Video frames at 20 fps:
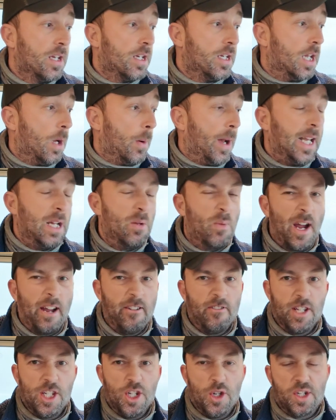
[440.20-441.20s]

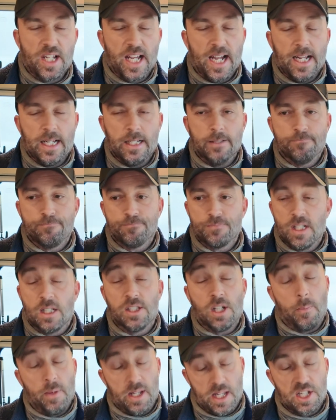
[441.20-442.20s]
anywhere in the UK.
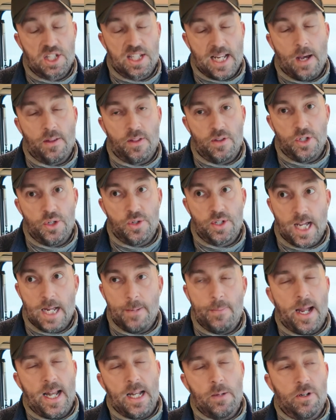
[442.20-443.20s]
I'm in the south of the UK,
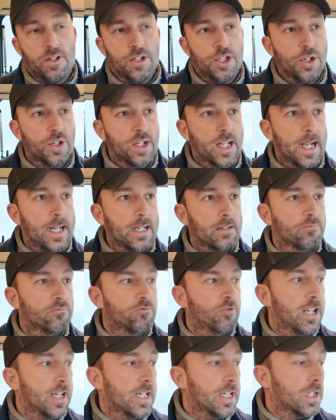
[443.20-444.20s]
but anywhere in the UK
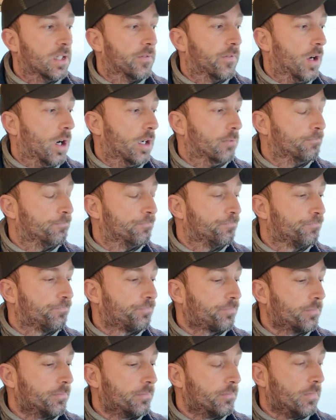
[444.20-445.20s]
really is fine.
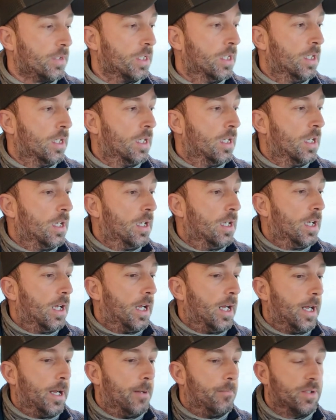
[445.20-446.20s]

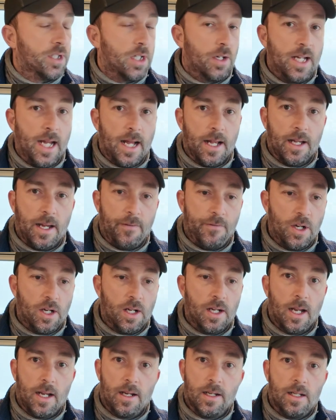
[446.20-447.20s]
So yeah, if you
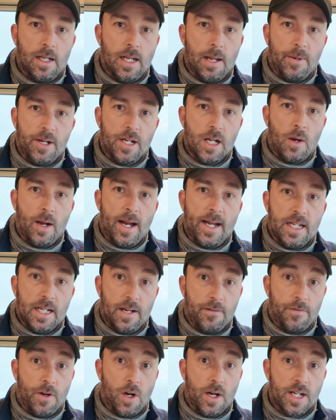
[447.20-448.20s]
could let me know any
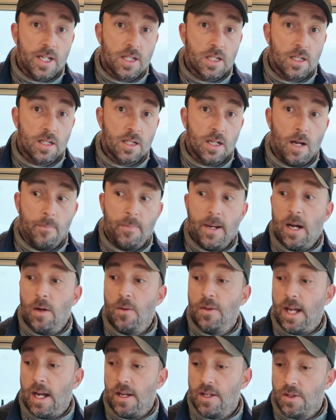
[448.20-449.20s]
advice
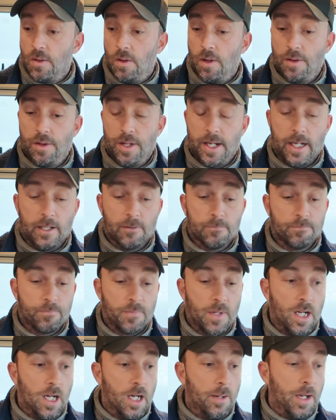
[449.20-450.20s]
about that sort of thing.
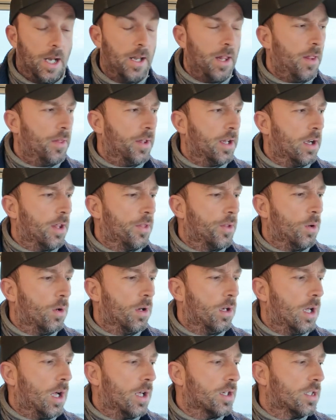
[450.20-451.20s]
Another thing I
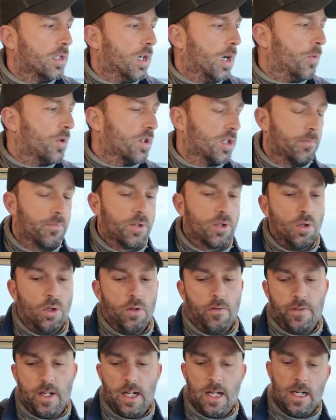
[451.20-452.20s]
thought last night was some
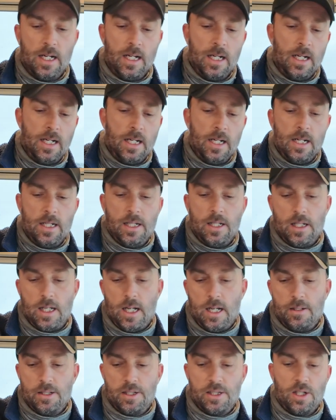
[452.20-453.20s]
sort
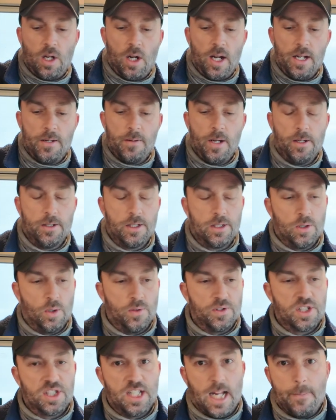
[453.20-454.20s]
of side
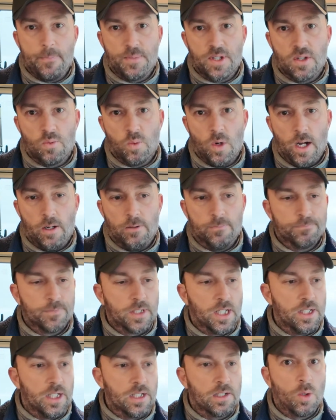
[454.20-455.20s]
sort of steps as well,
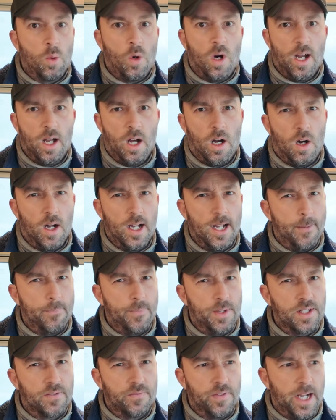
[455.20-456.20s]
because it's quite high up,
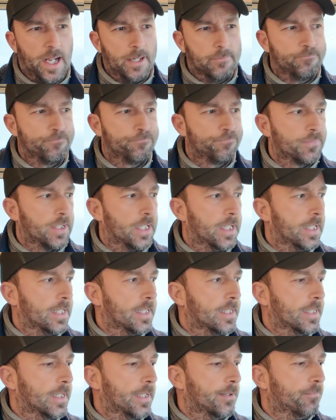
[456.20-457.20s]
this van,
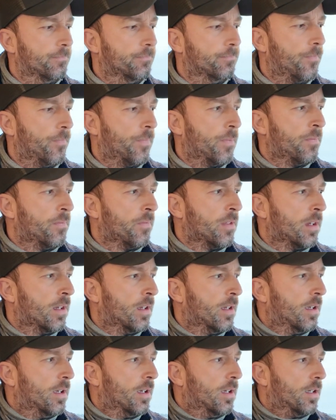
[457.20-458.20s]
and
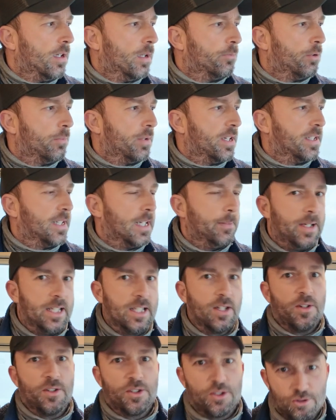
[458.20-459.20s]
you'll probably see me
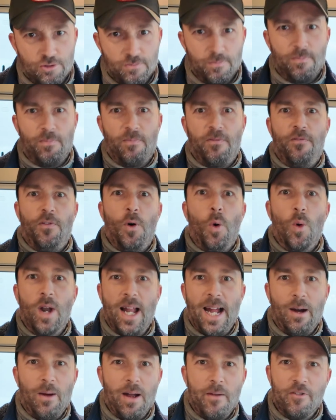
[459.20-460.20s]
sort of fall
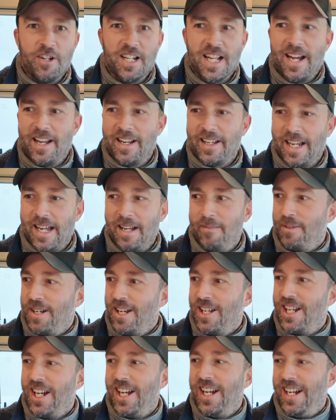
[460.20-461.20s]
out every now and again
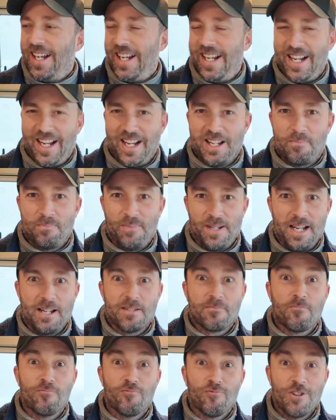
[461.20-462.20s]
because it's
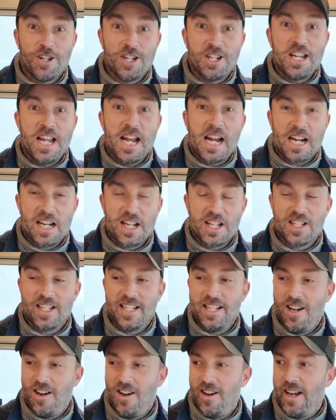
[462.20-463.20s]

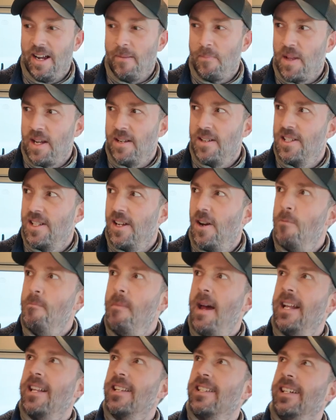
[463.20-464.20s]
ridiculously high and so
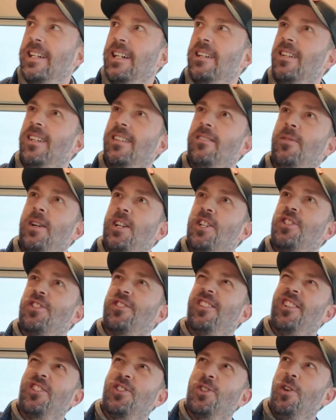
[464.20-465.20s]
menacing, which
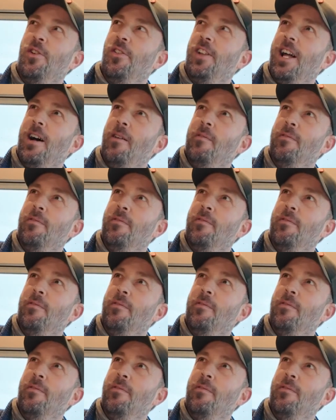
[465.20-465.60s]
I sort of